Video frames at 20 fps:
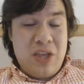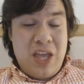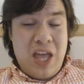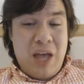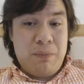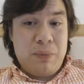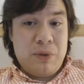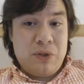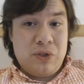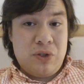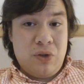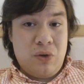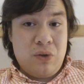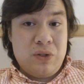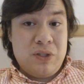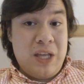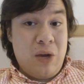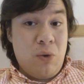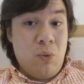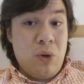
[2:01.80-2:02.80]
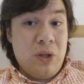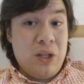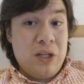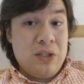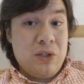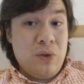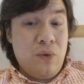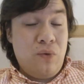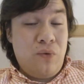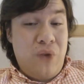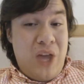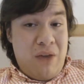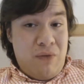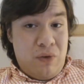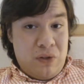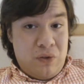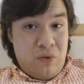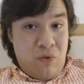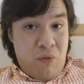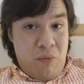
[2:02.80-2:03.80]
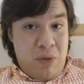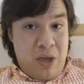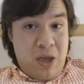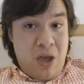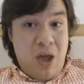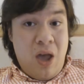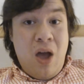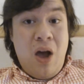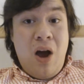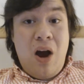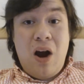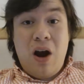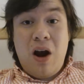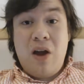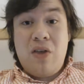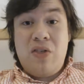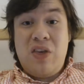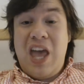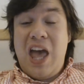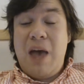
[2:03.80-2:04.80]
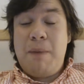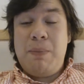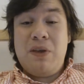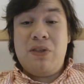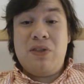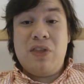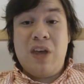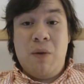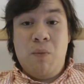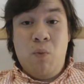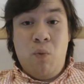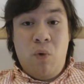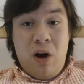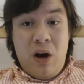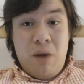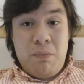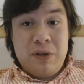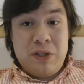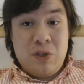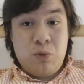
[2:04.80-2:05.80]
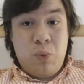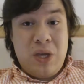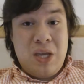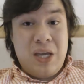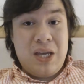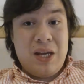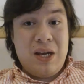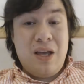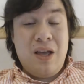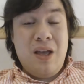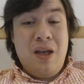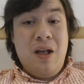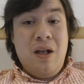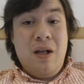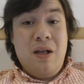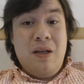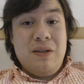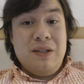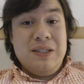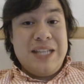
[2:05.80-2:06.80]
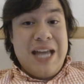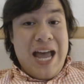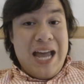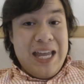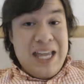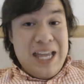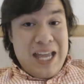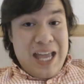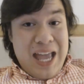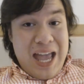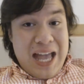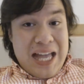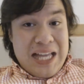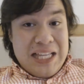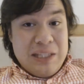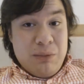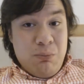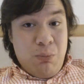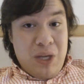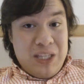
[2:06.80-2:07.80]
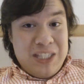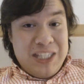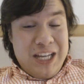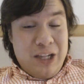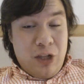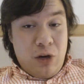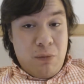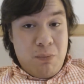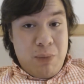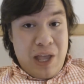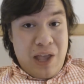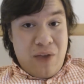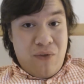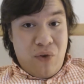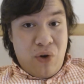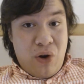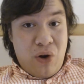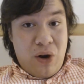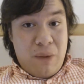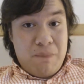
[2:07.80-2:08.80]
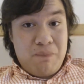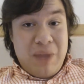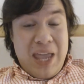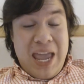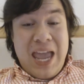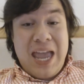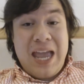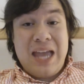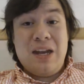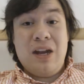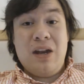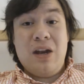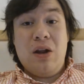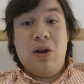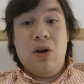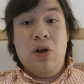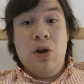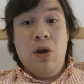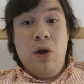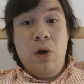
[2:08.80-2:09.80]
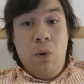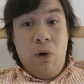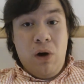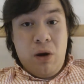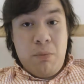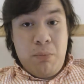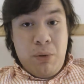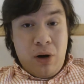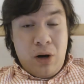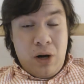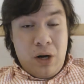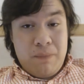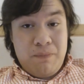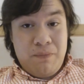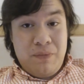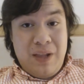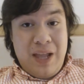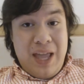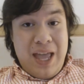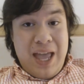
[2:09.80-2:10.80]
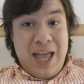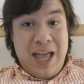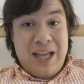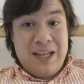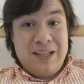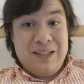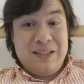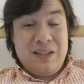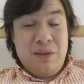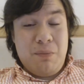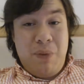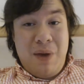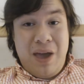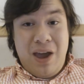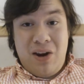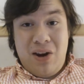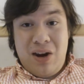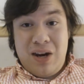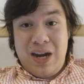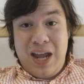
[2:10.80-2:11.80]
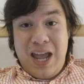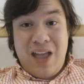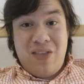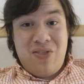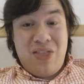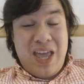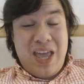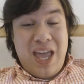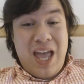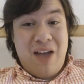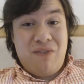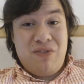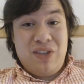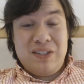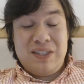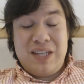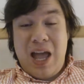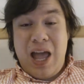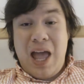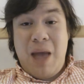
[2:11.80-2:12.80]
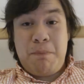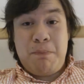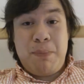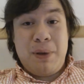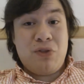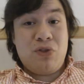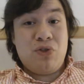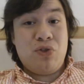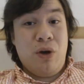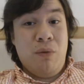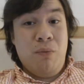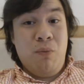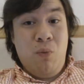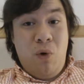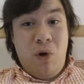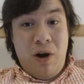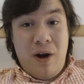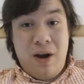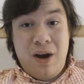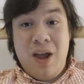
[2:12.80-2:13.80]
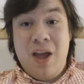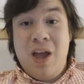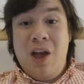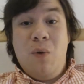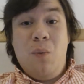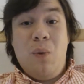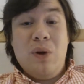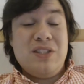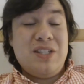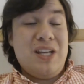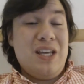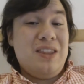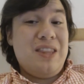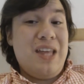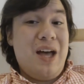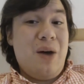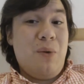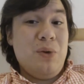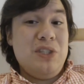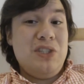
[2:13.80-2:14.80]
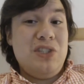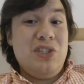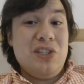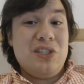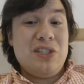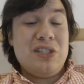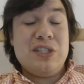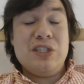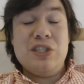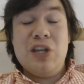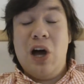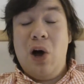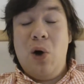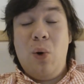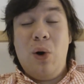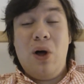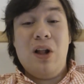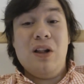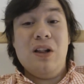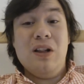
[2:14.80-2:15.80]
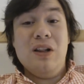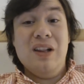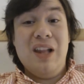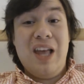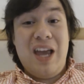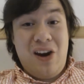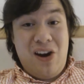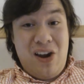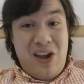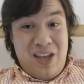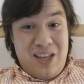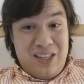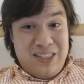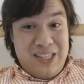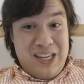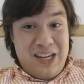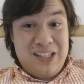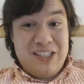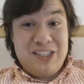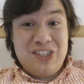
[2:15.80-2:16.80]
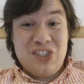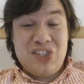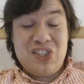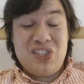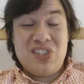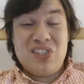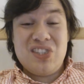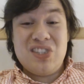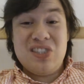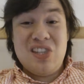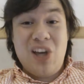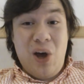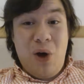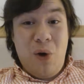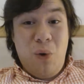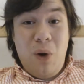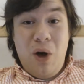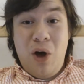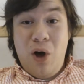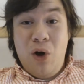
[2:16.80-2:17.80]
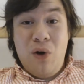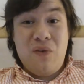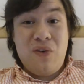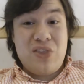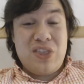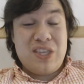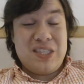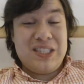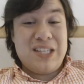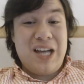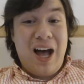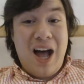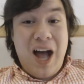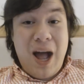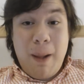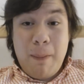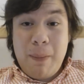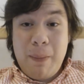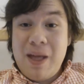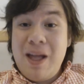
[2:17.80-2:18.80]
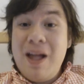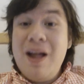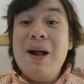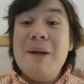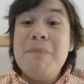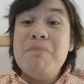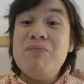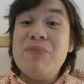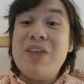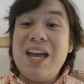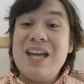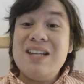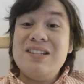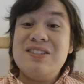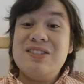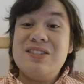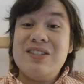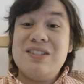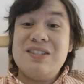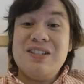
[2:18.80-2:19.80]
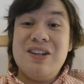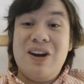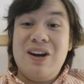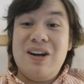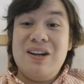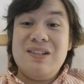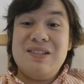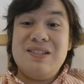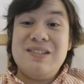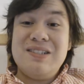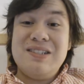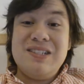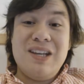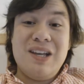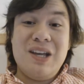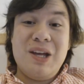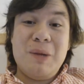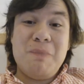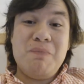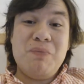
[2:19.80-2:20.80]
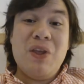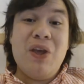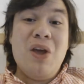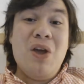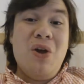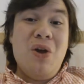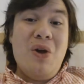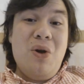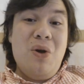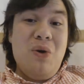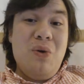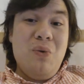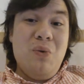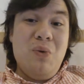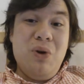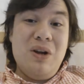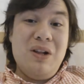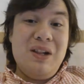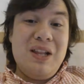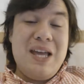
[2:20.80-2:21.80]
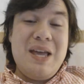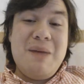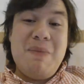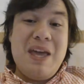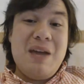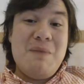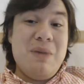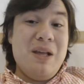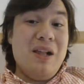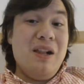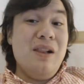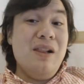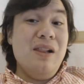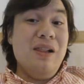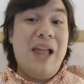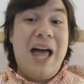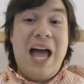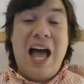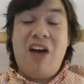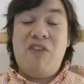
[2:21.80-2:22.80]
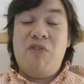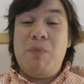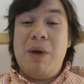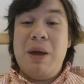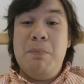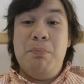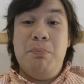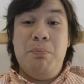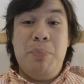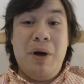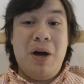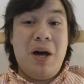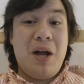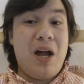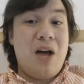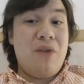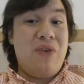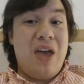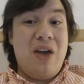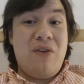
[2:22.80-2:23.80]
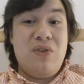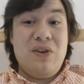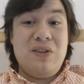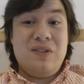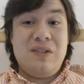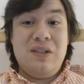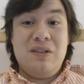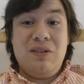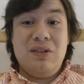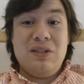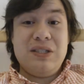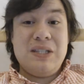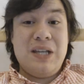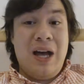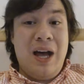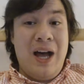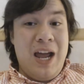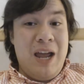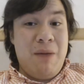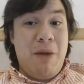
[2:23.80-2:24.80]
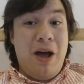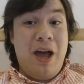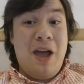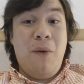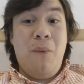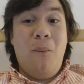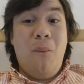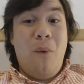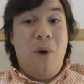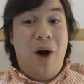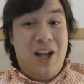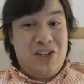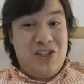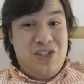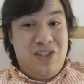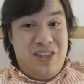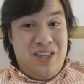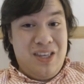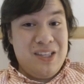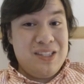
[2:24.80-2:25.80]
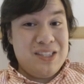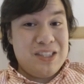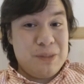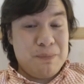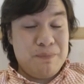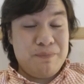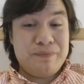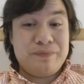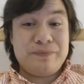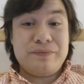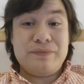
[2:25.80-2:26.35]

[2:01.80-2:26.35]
the episodes that really do favors for me are the epic thumb war between Daggett as Muscular Beaver and Norbert as the Baron, and they have this epic thumb war, which I thought was just so hilarious, and it's just so over the top that it starts to really make me laugh my butt off every single time I watch this.